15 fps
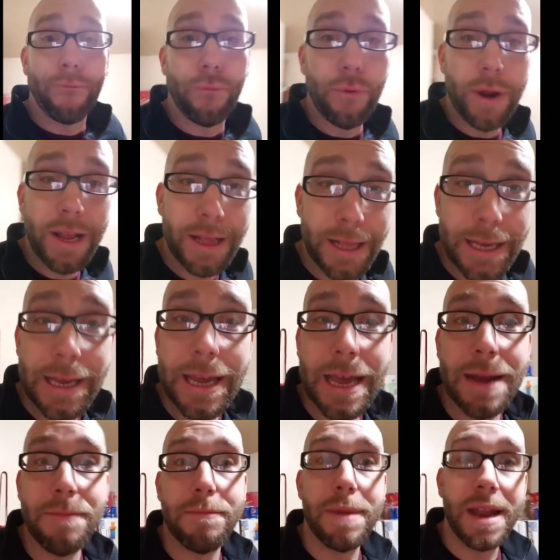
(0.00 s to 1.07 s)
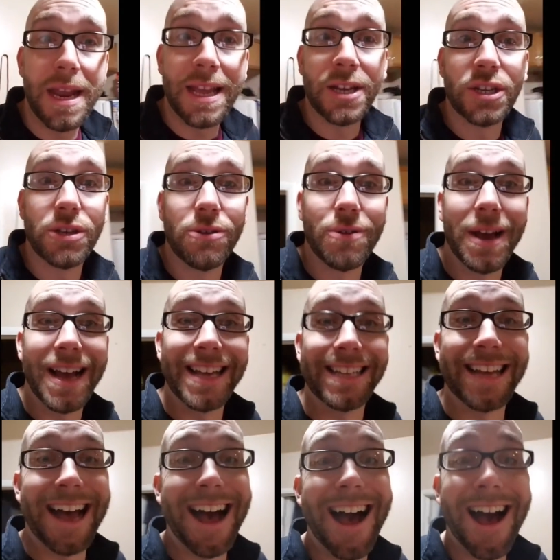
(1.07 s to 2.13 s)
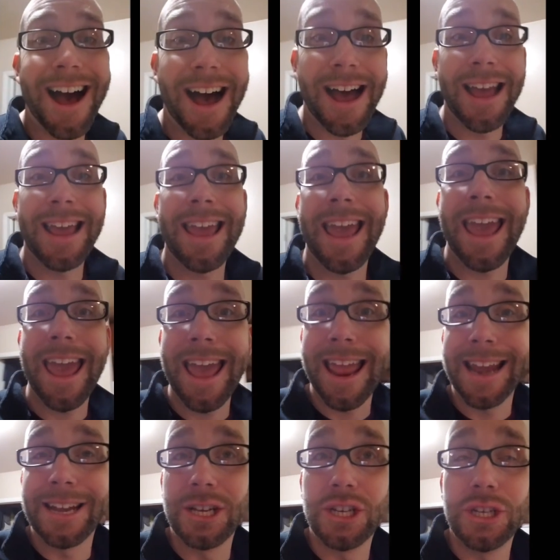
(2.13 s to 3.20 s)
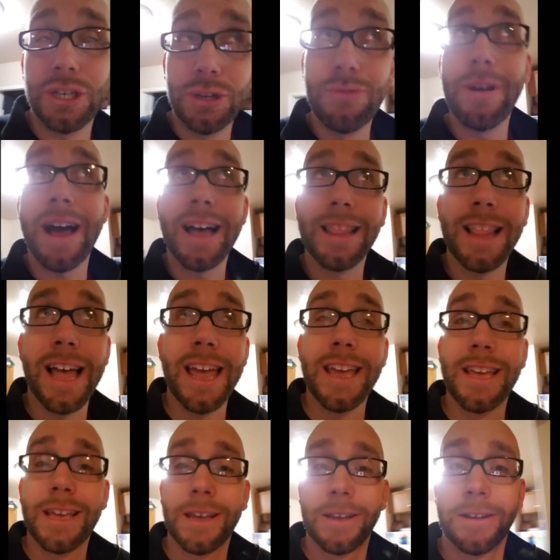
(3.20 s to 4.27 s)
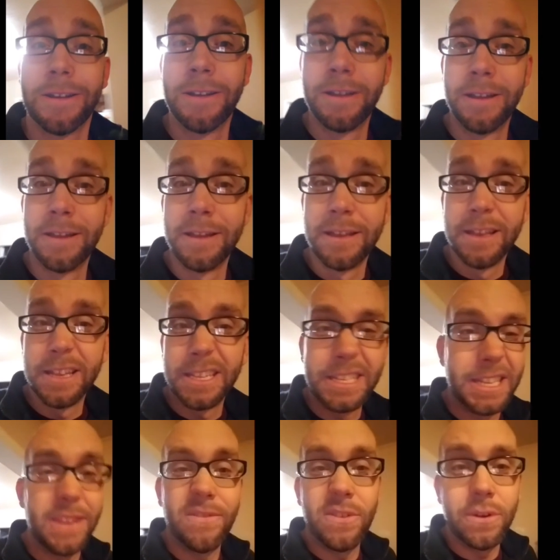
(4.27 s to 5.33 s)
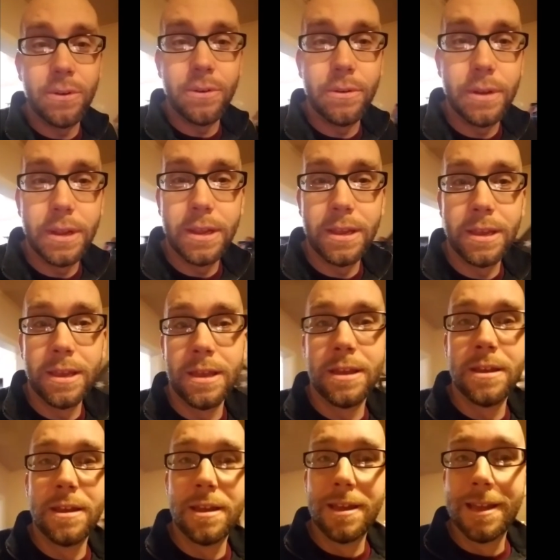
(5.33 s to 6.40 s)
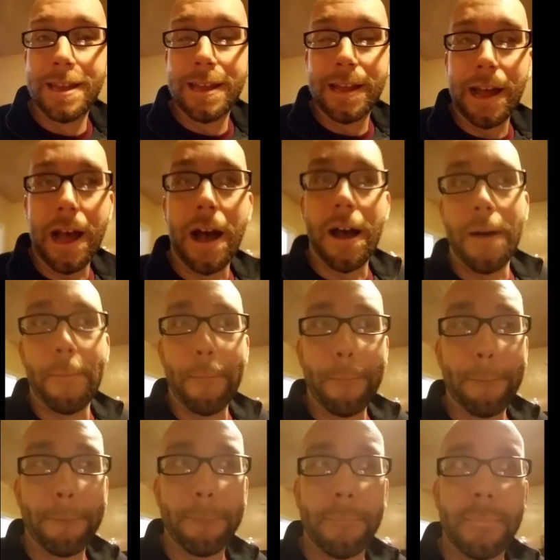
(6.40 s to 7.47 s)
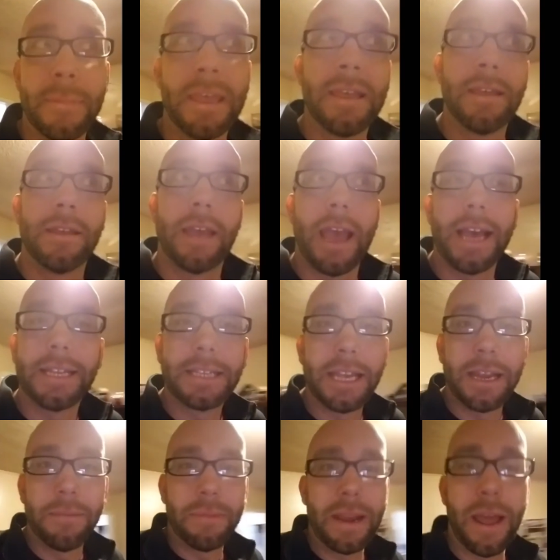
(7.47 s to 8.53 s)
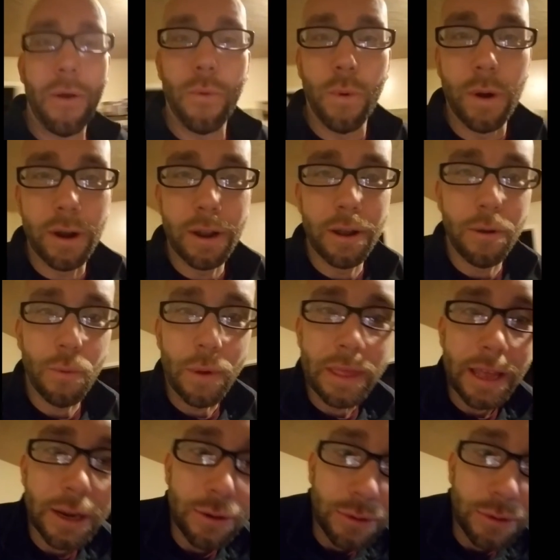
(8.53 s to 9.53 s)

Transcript: freely admitting to you guys, I do not like seafood. Um, ask anybody at work when they